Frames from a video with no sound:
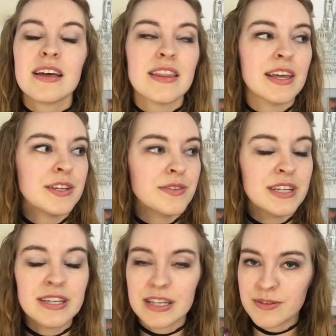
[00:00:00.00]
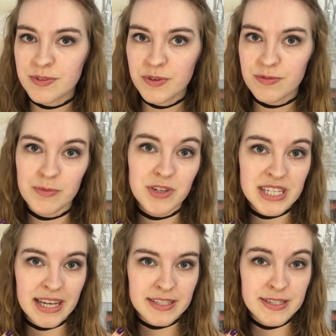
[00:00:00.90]
then you'll need info from your
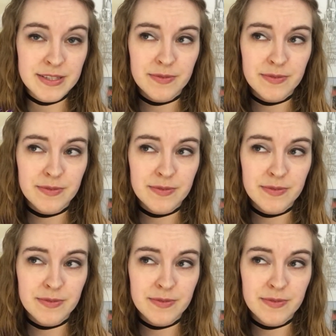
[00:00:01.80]
taxes